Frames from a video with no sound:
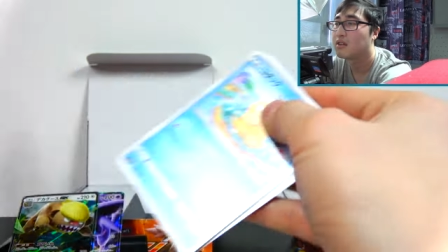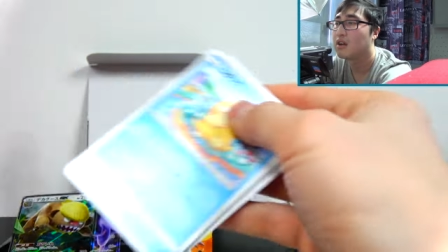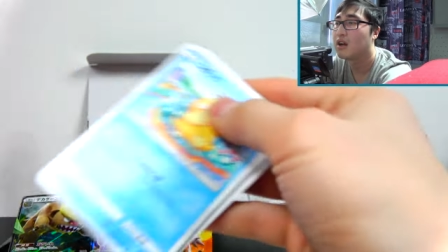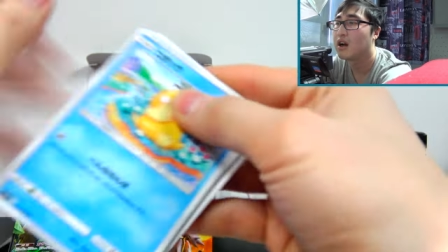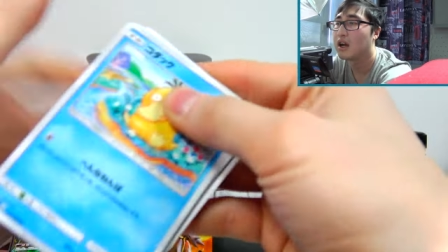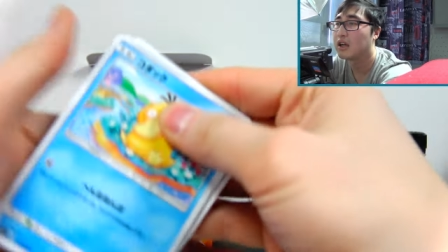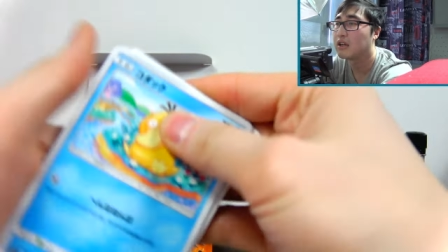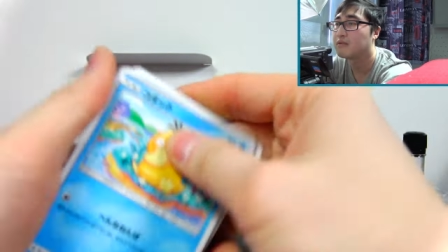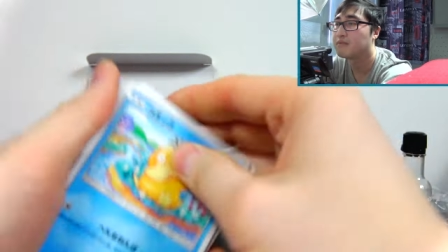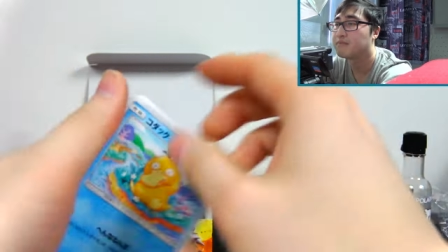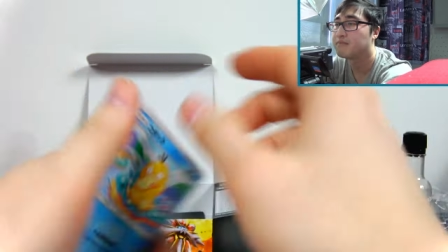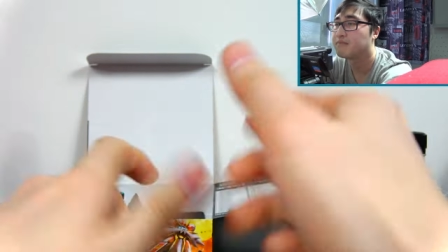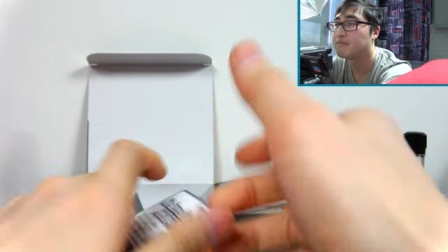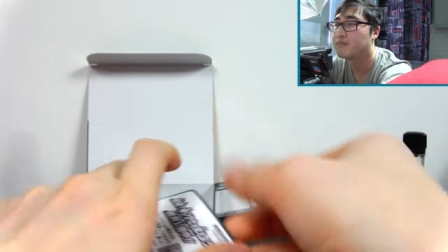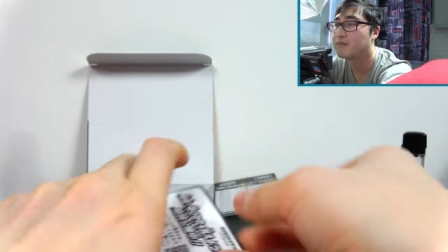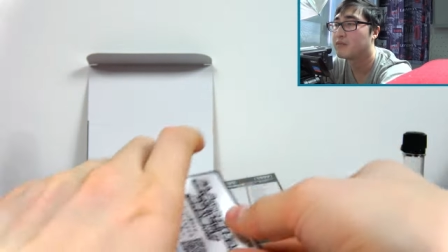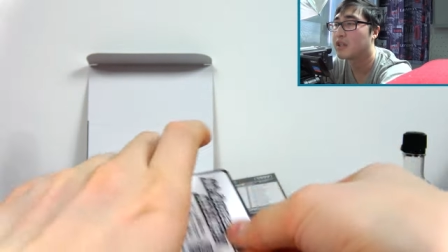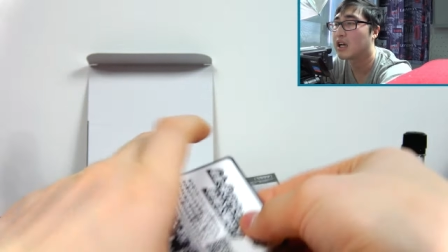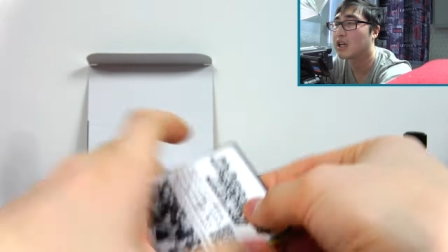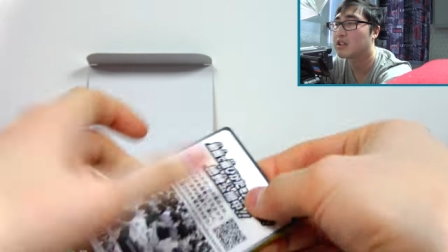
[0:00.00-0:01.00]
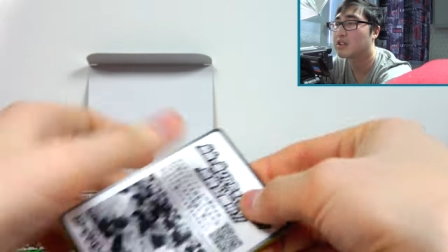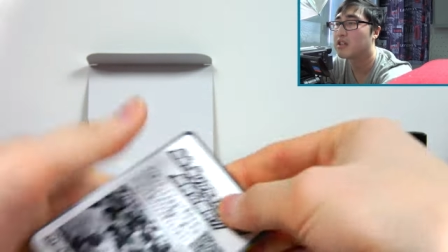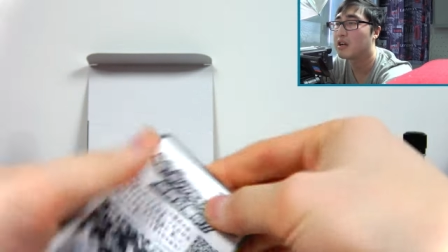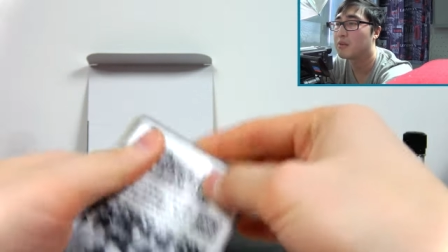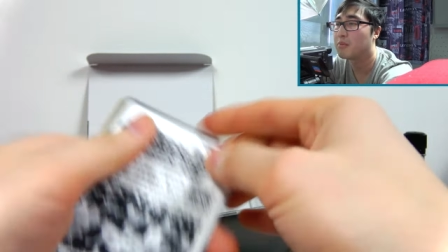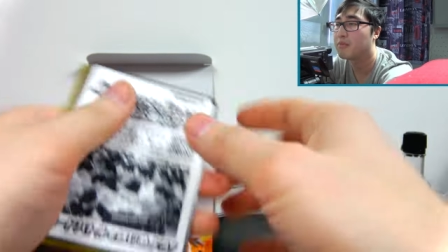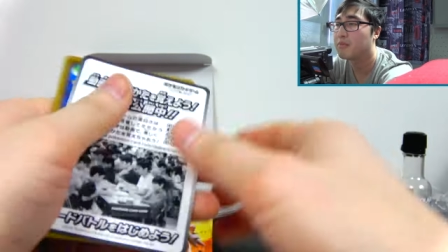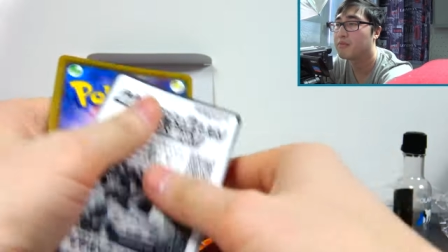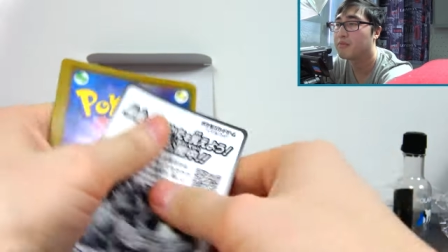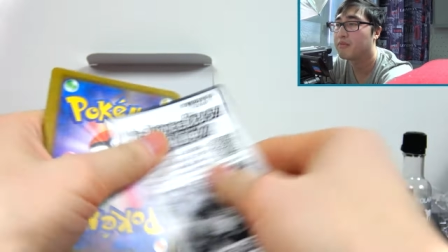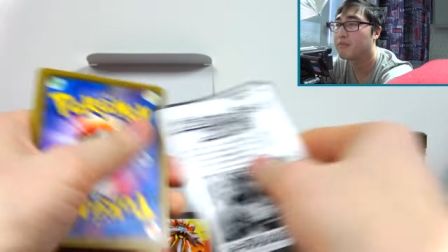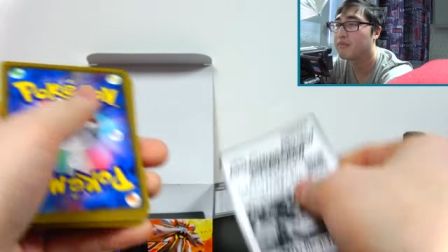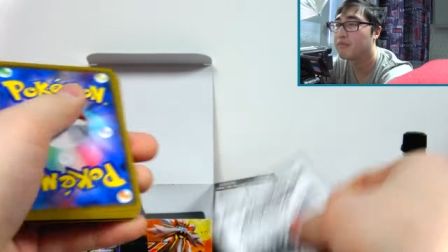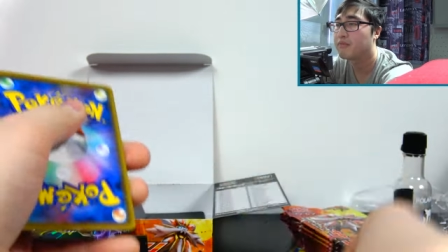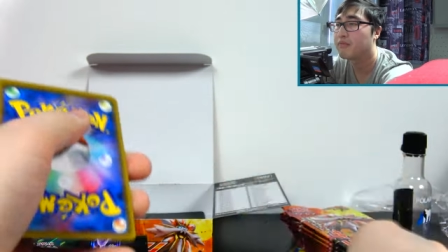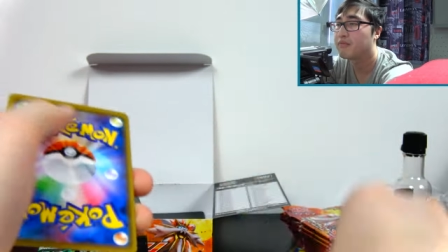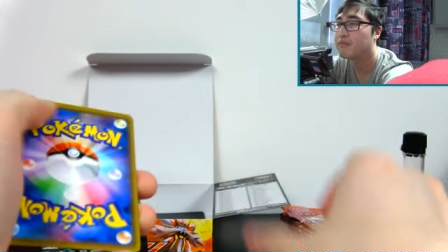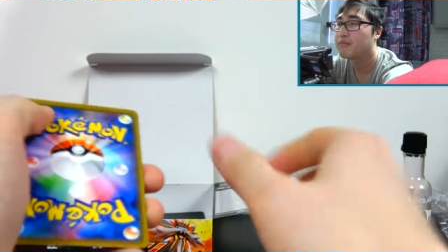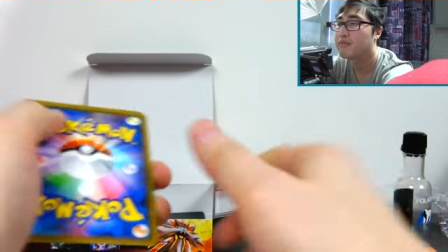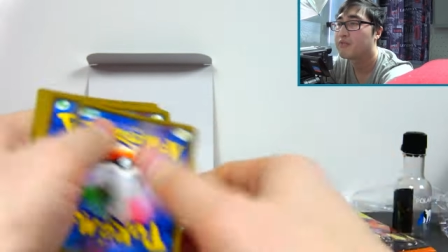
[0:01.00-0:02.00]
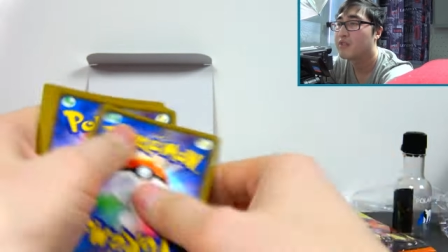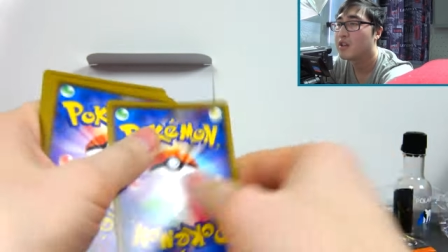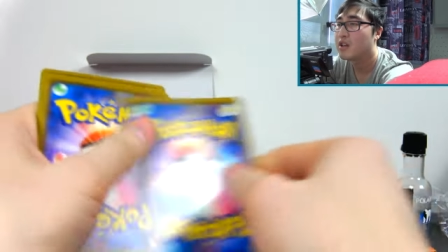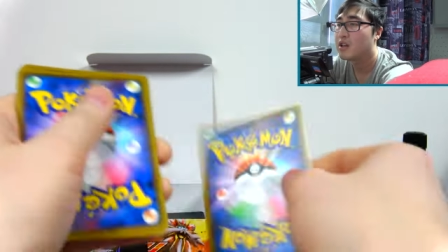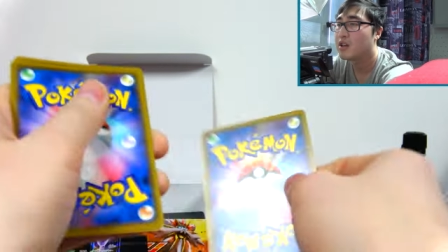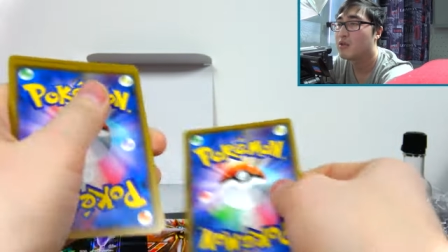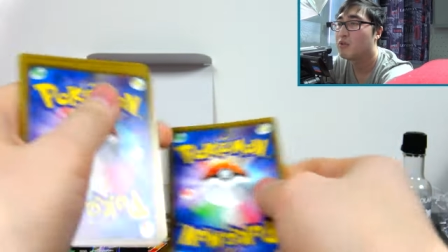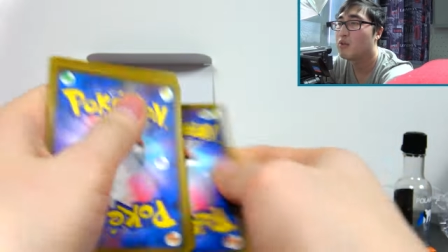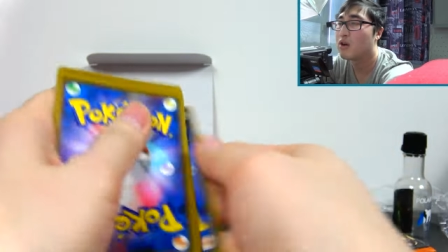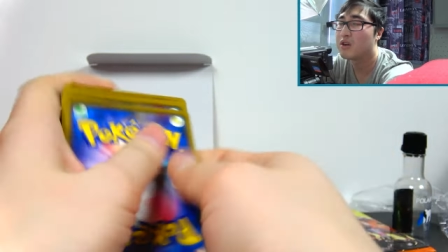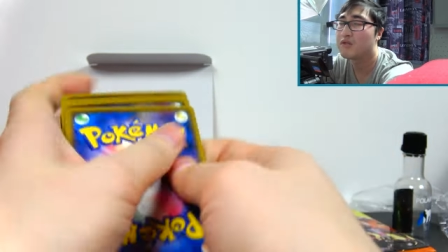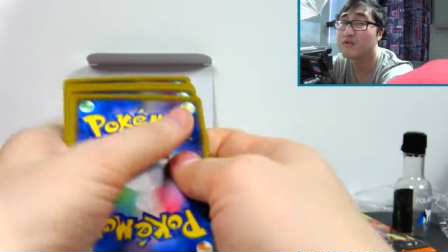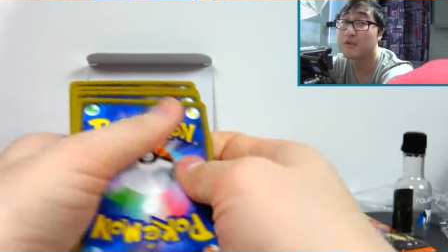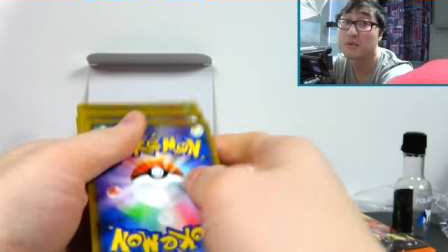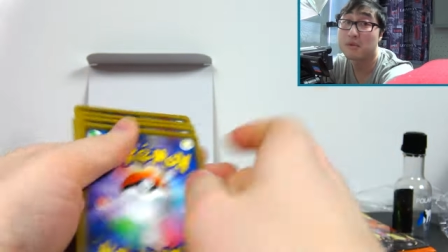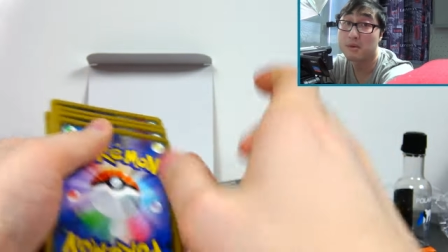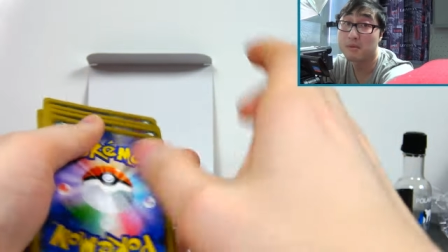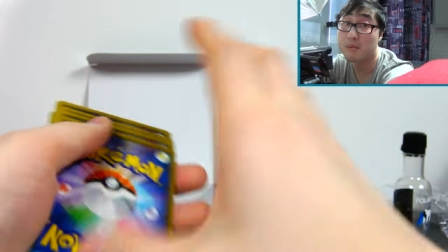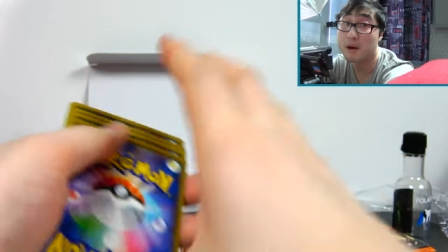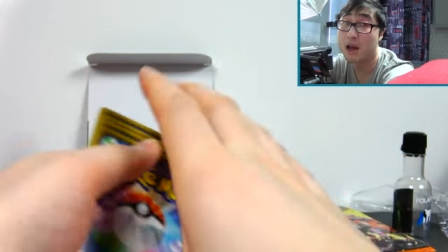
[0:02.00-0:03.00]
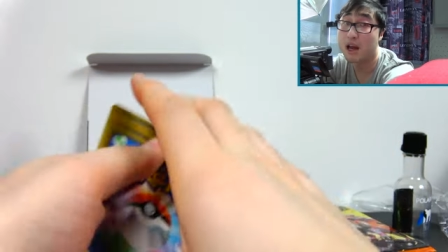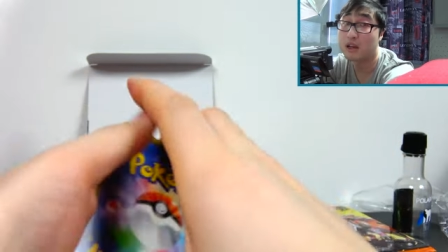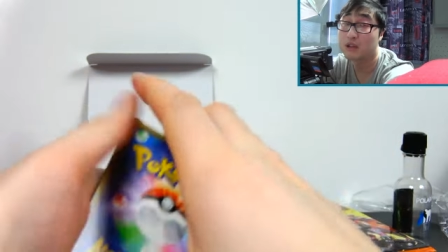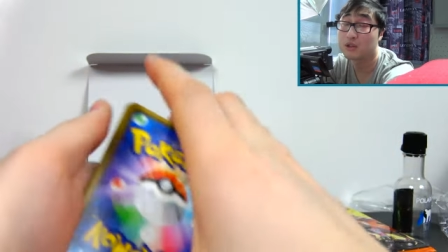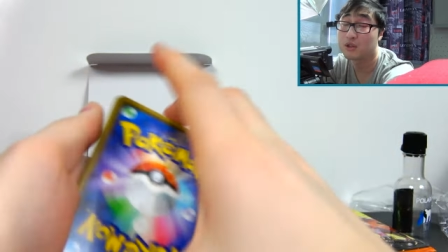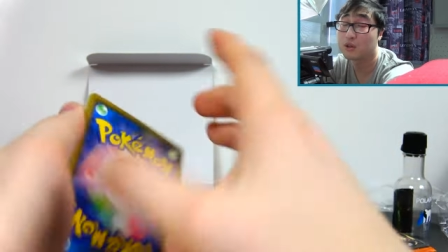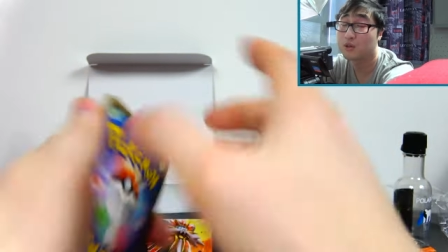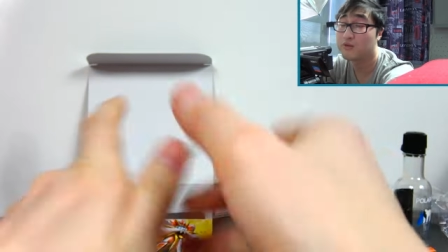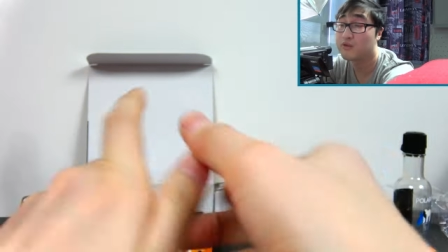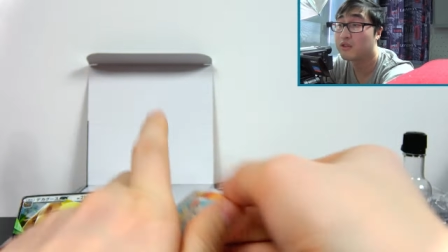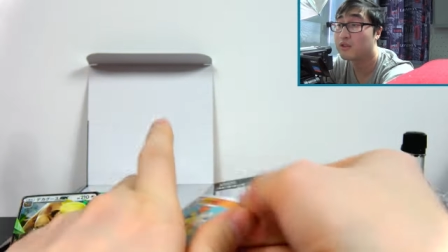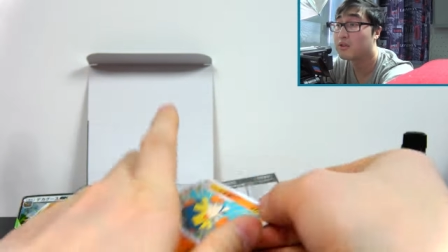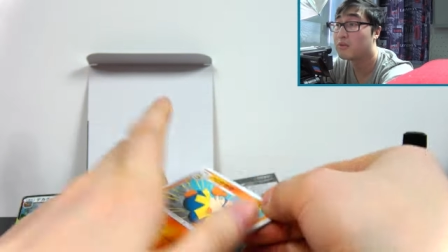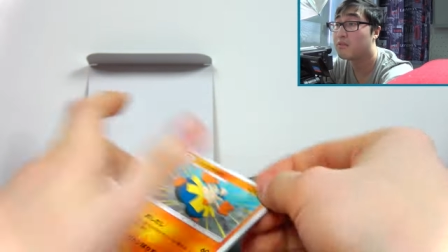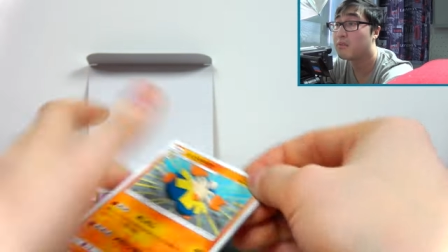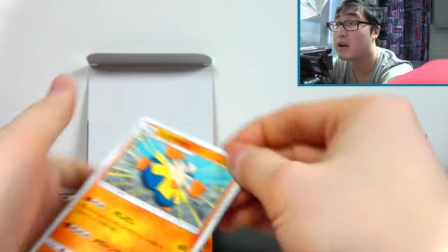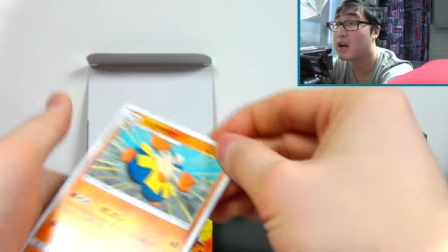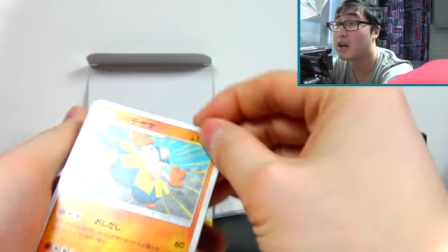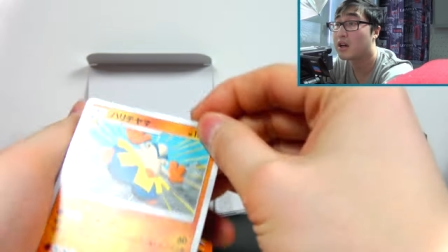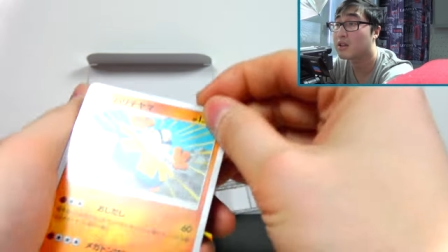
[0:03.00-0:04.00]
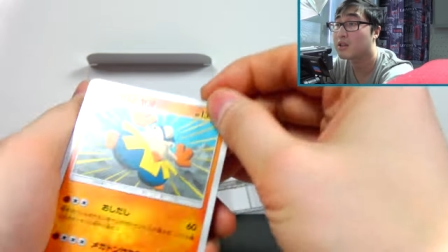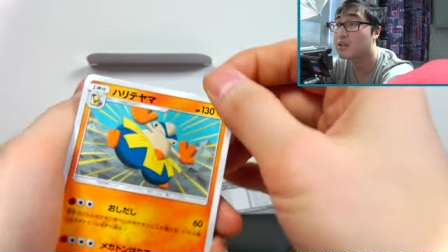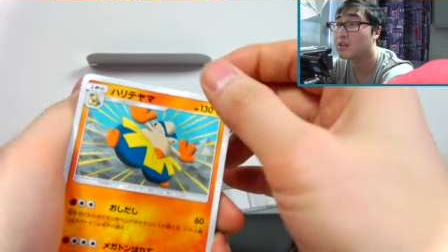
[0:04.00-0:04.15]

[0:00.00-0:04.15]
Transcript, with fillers: Alright, next up. One from the back, two from the back,